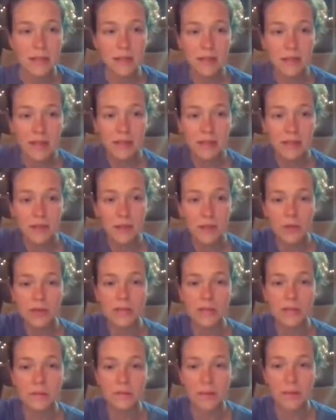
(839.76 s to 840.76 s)
That's
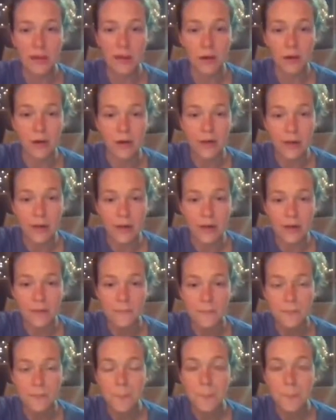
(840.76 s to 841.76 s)
going to vary
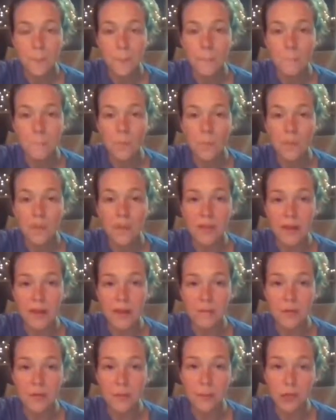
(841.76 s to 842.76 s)
with
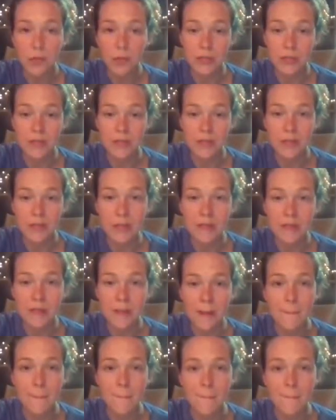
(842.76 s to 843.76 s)
every person,
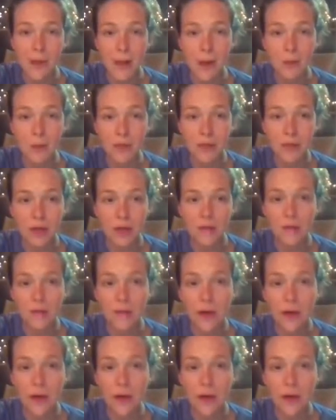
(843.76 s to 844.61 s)
the amount of